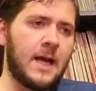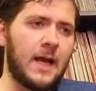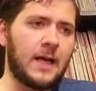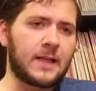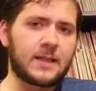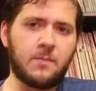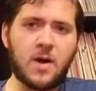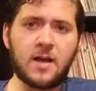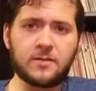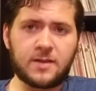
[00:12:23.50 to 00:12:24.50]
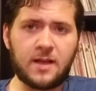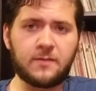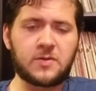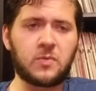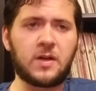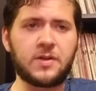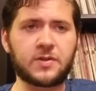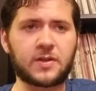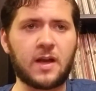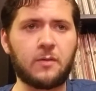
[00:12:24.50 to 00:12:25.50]
I like the Miles Davis one I
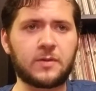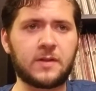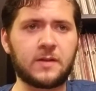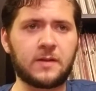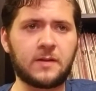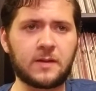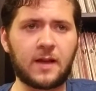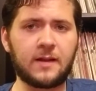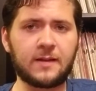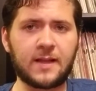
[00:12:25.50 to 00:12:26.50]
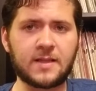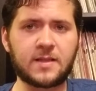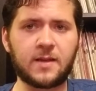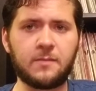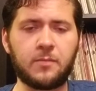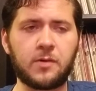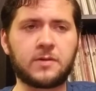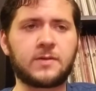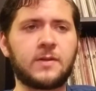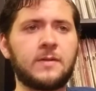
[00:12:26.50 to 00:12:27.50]
just got with the kind of like that
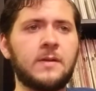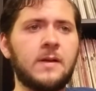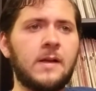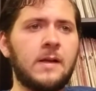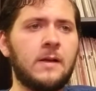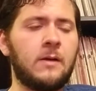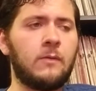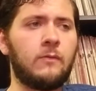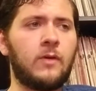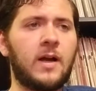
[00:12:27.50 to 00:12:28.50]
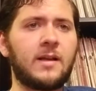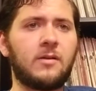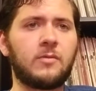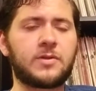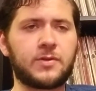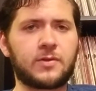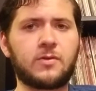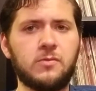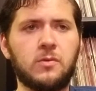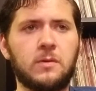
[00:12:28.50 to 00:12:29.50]
sunburst vinyl, which is
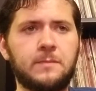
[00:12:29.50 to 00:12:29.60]
cool.